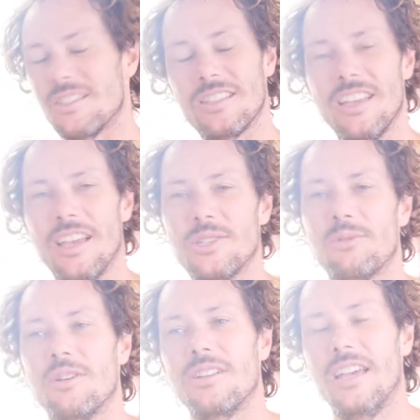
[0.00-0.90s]
as a test
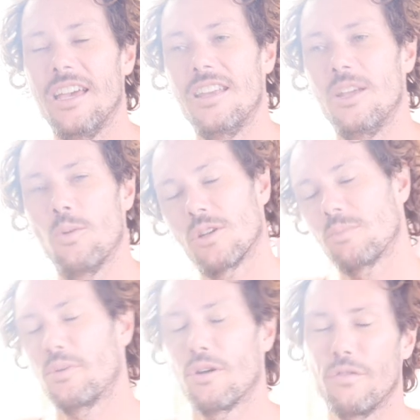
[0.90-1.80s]
one, and it works
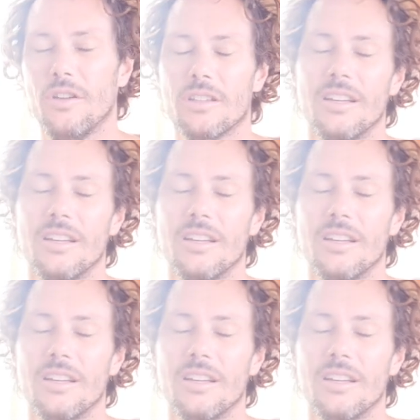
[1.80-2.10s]
perfect.